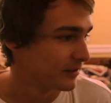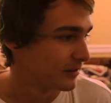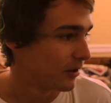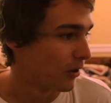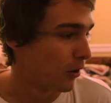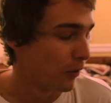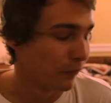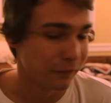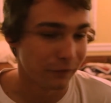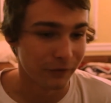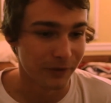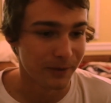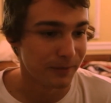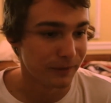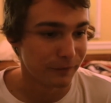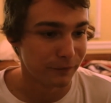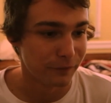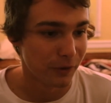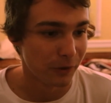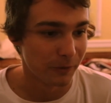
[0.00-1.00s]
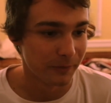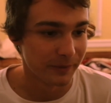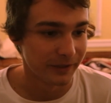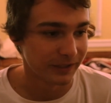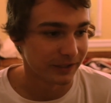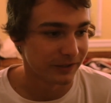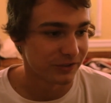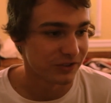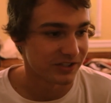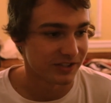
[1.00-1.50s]
hopefully be filming
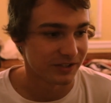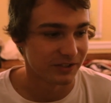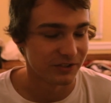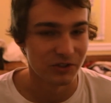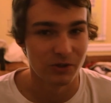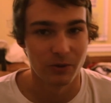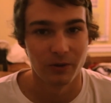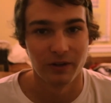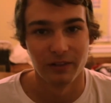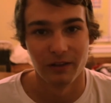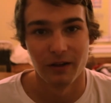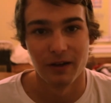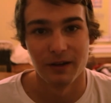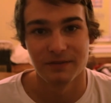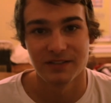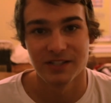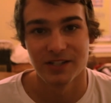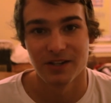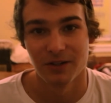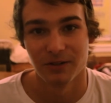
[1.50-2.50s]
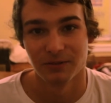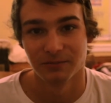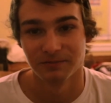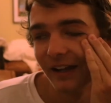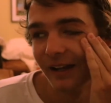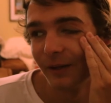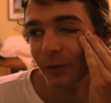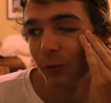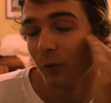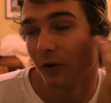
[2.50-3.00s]
and just enjoying life. So
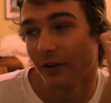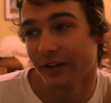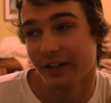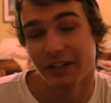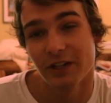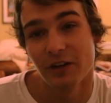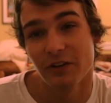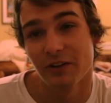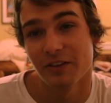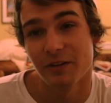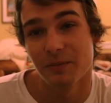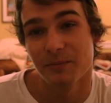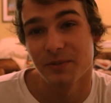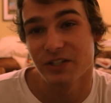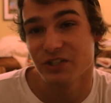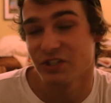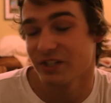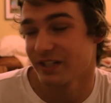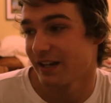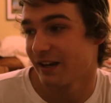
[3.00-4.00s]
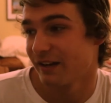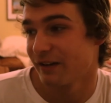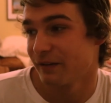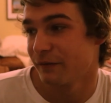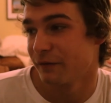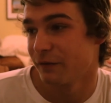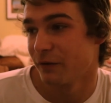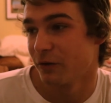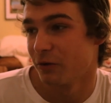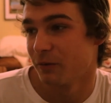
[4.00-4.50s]
I want to go to the beach again and
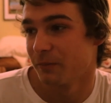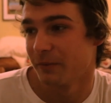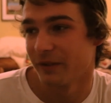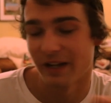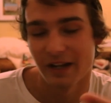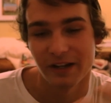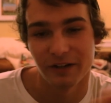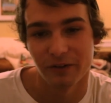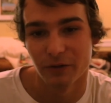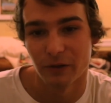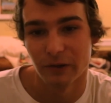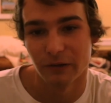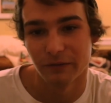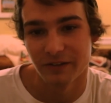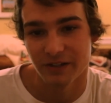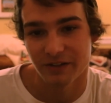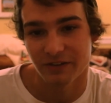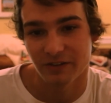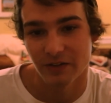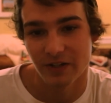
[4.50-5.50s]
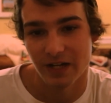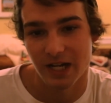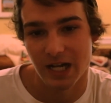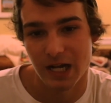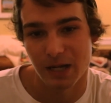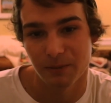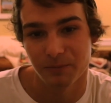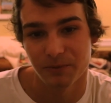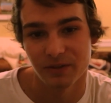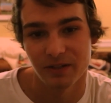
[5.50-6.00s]
film, but I don't know if that's gonna
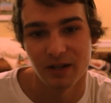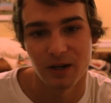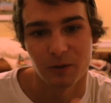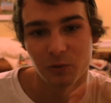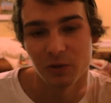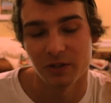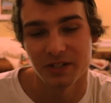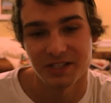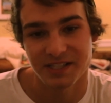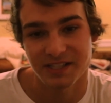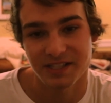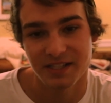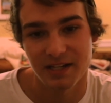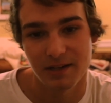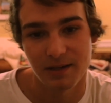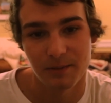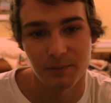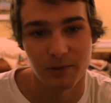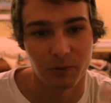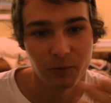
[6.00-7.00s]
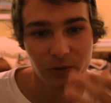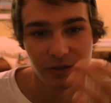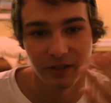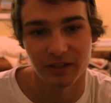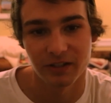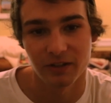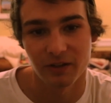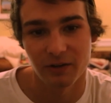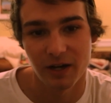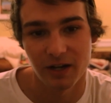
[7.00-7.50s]
happen. I want to skim. I want to
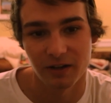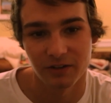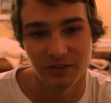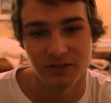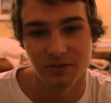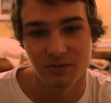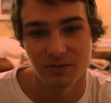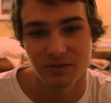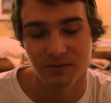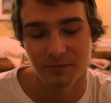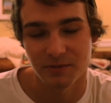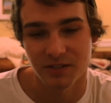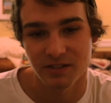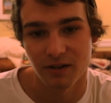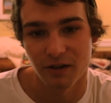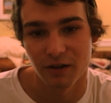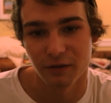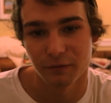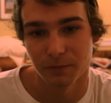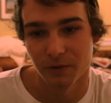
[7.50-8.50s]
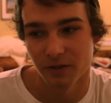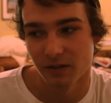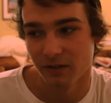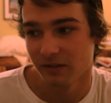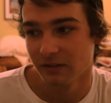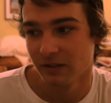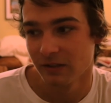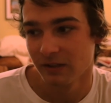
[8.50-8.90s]
go out and do some stuff, but